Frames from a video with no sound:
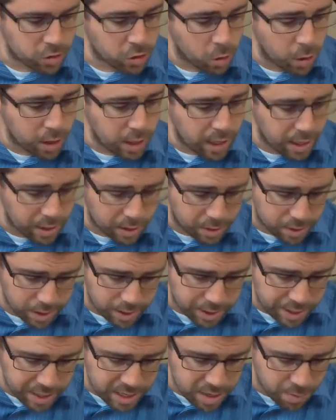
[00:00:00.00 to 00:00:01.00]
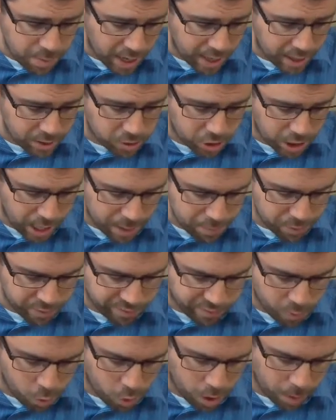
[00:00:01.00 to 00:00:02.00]
So in Nehemiah chapter
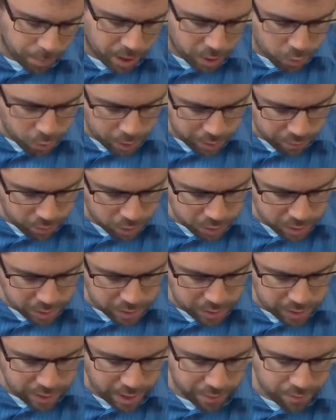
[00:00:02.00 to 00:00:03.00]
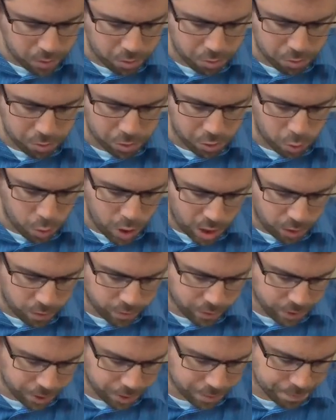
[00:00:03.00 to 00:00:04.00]
4, I'm going to read verses 7 through
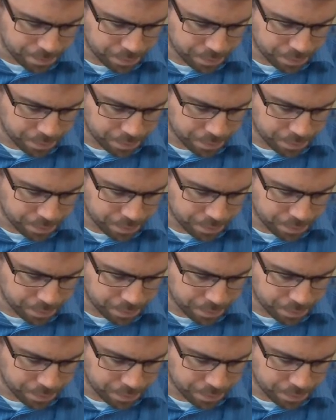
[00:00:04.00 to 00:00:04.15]
12 here.